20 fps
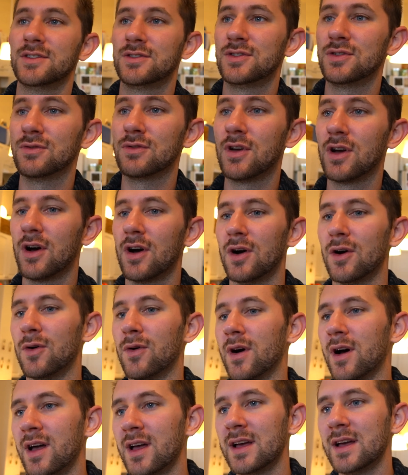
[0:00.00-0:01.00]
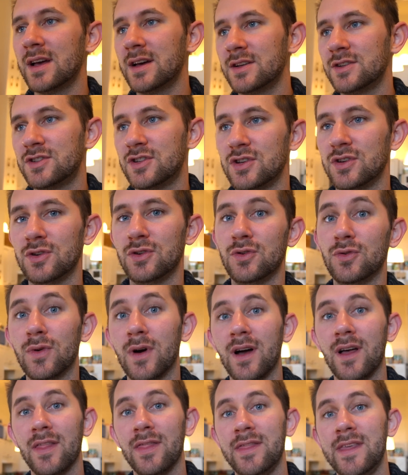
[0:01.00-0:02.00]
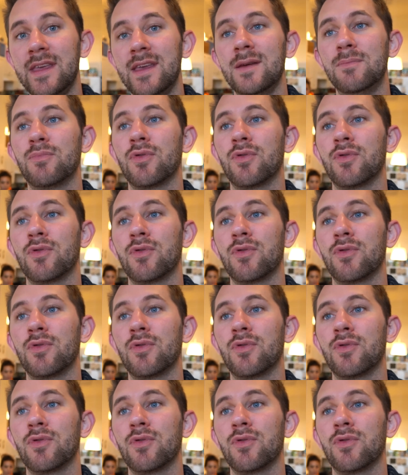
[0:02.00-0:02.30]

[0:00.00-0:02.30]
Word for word: to go to the